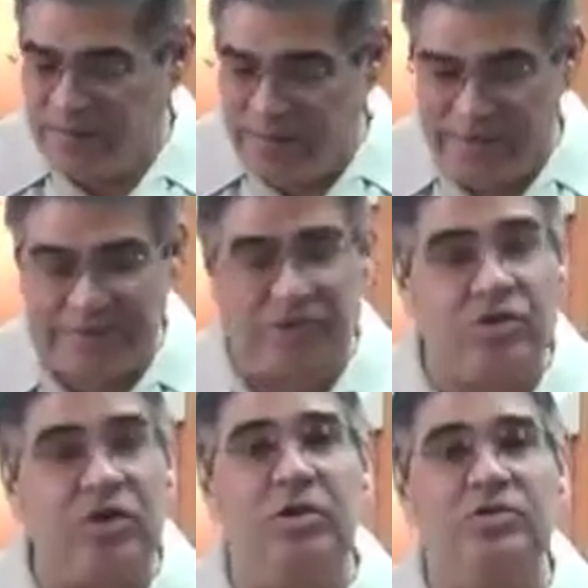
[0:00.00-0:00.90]
Well, it's
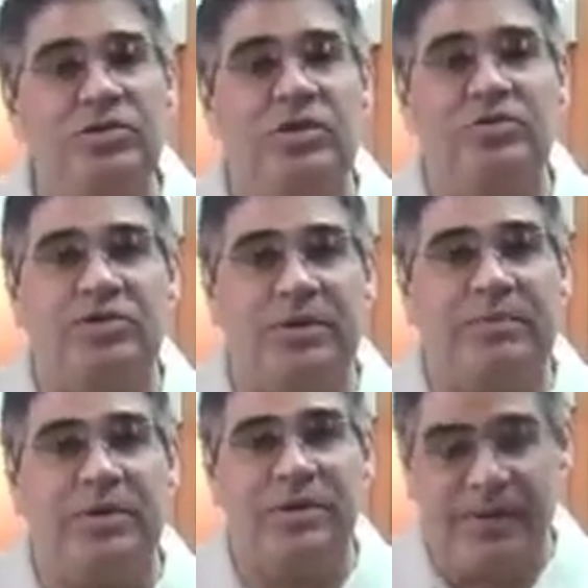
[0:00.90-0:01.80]
so
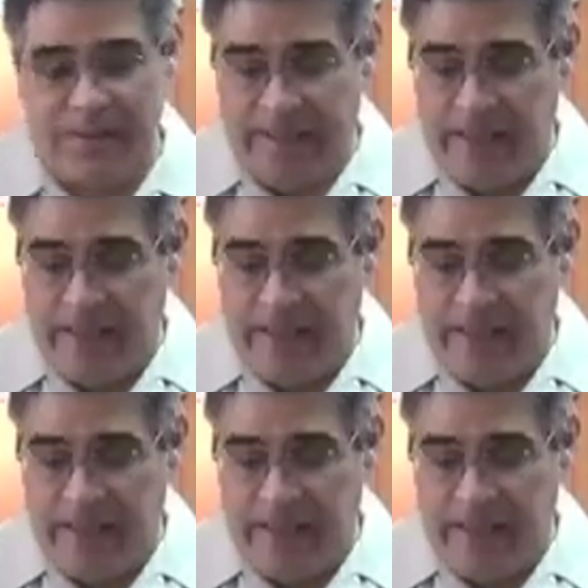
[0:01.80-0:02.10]
simple.